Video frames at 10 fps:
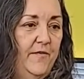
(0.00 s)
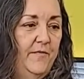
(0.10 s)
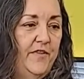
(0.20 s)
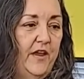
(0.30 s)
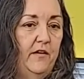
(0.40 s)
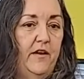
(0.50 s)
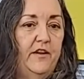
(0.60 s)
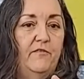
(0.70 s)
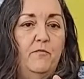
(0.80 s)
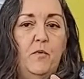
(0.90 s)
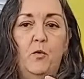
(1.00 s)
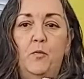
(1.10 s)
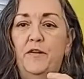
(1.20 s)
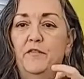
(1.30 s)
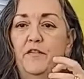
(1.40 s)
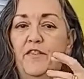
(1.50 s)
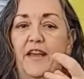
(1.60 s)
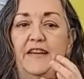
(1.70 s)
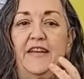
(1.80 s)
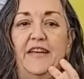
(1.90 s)
That kind of moment that
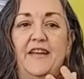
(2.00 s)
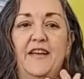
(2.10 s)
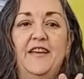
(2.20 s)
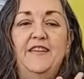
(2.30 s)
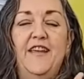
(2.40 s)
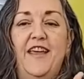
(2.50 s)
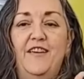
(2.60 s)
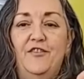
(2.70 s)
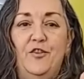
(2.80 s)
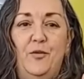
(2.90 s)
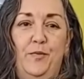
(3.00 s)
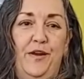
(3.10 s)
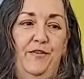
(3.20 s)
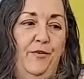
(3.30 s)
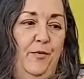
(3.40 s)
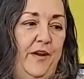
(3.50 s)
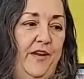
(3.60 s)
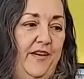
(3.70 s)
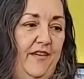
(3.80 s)
takes your breath away.